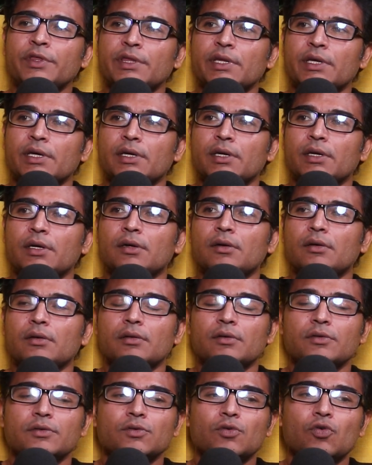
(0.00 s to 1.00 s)
with the
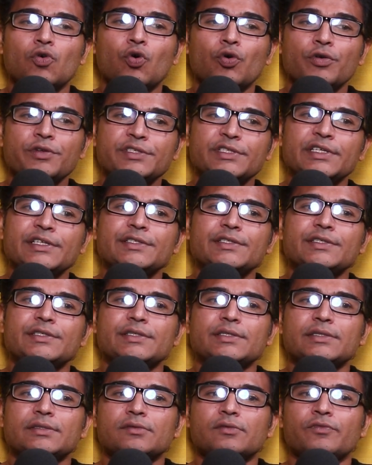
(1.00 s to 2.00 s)

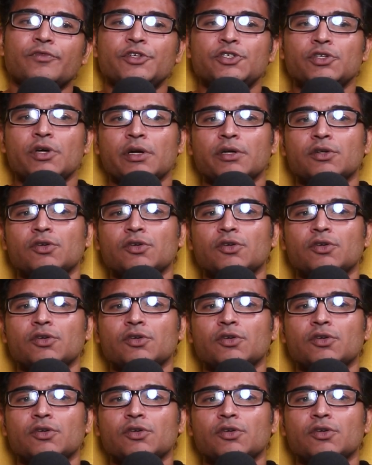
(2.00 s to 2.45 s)
courses which